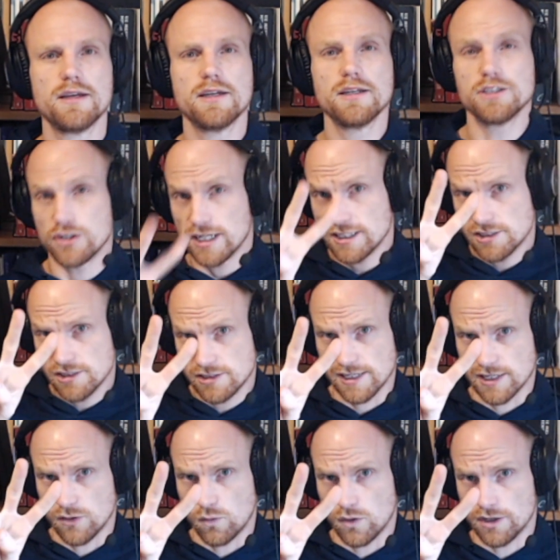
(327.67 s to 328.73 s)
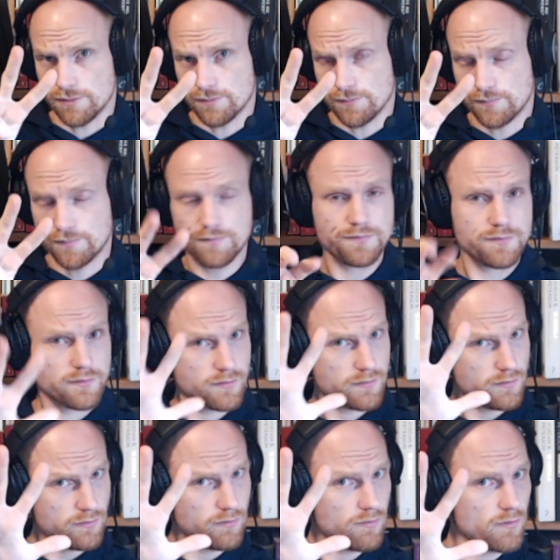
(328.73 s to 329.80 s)
So that's the second one.
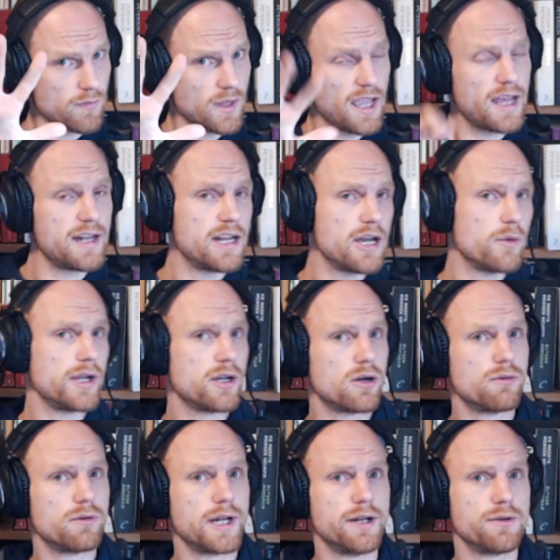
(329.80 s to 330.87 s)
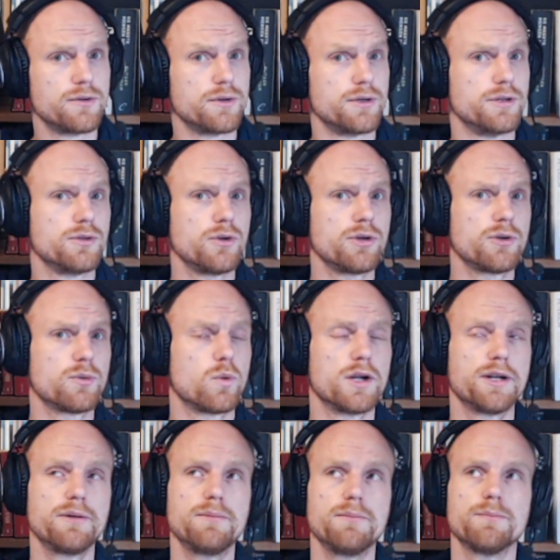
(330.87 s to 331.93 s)
And now we go into the third
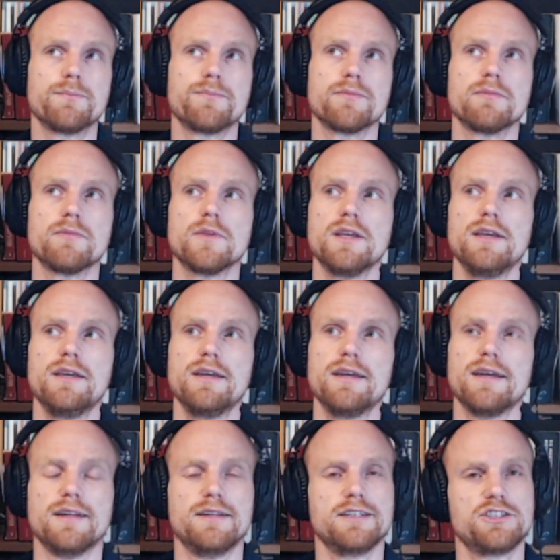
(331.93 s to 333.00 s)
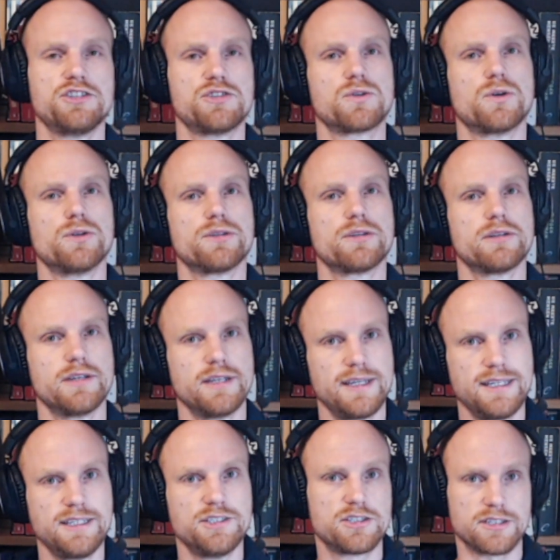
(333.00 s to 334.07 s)
one, and this is called
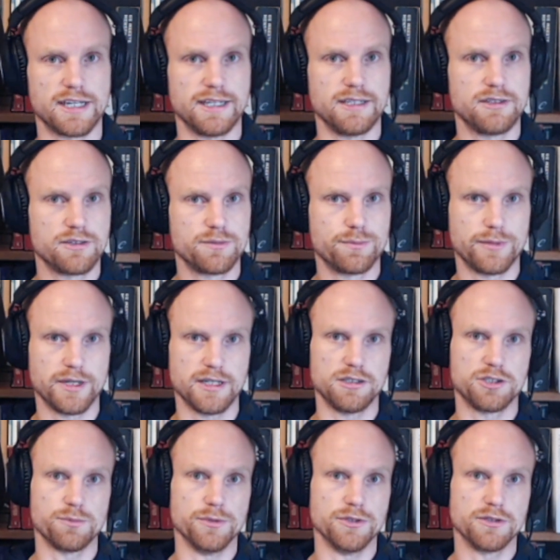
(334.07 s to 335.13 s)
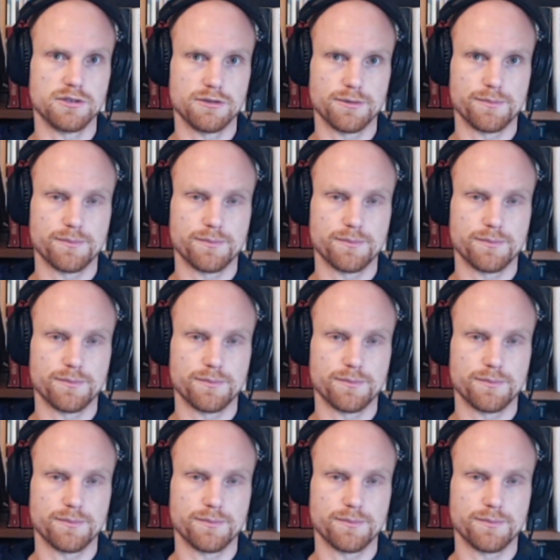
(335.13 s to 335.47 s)
insight management.